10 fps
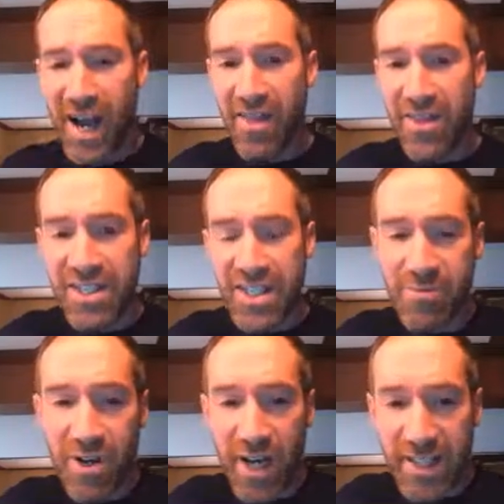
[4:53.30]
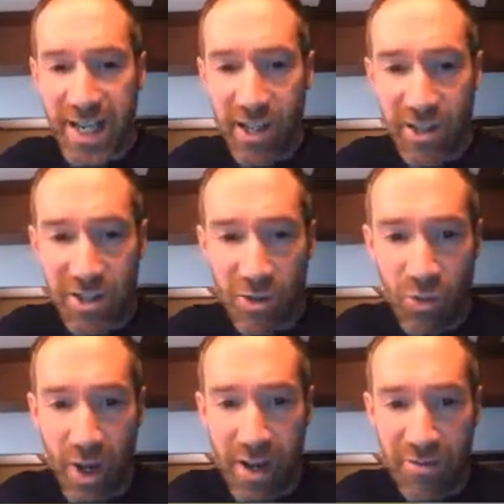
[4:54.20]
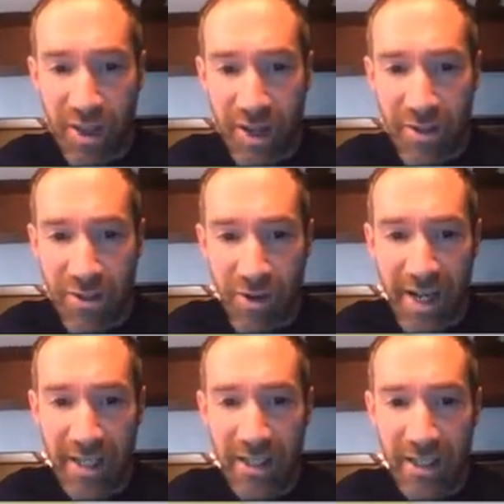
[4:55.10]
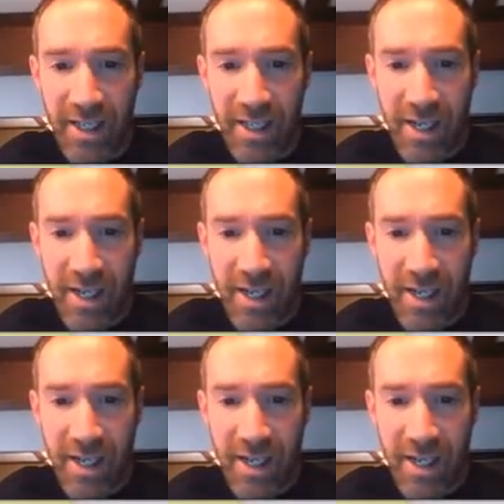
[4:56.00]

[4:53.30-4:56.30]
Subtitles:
This time they're not telling you the wavelength directly.